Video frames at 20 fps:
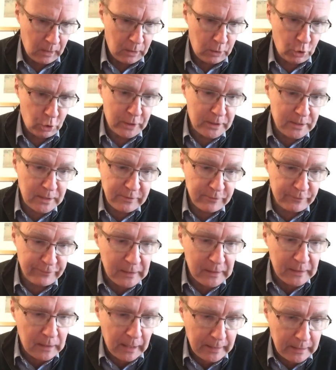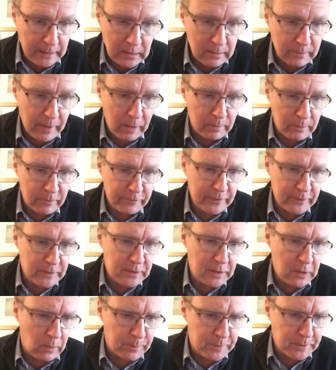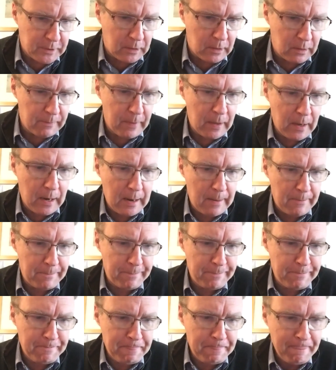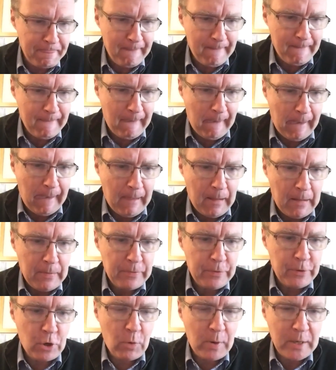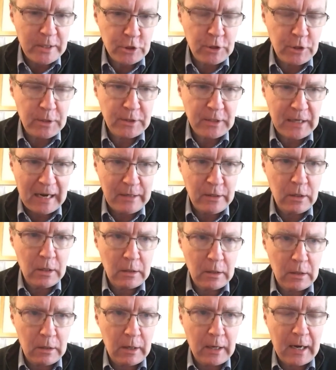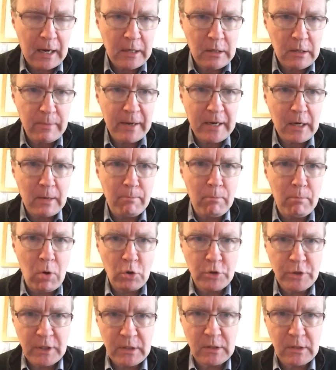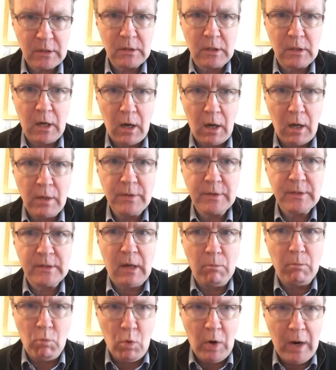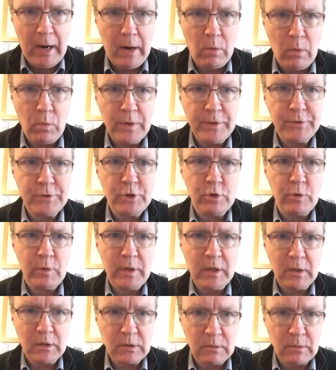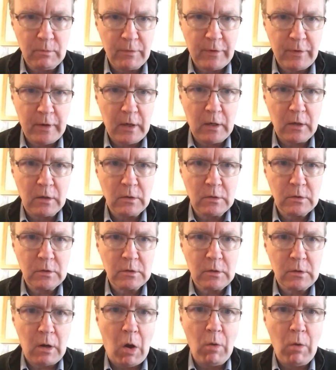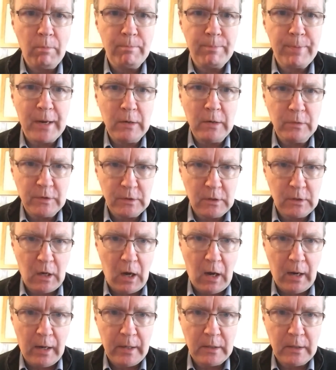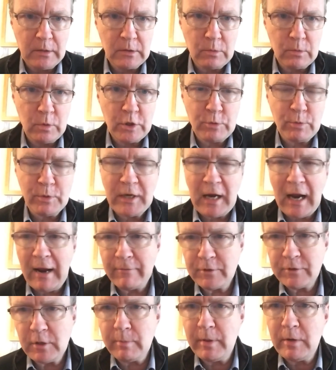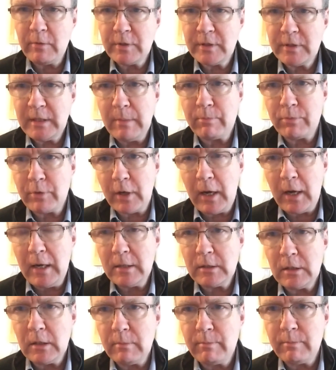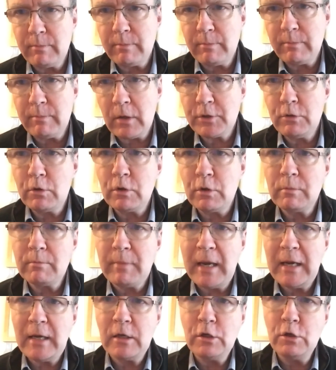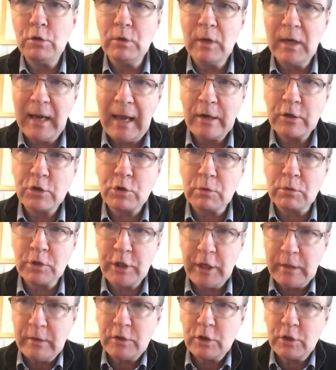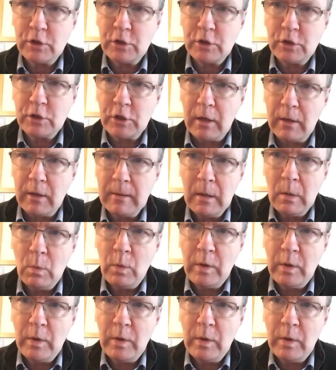Look, it doesn't feel like it at the moment, it feels the opposite. Um, the question is can you you know can you make a modest start somewhere with doing some things on both sides which would have to be reciprocated because you couldn't make a unilateral gesture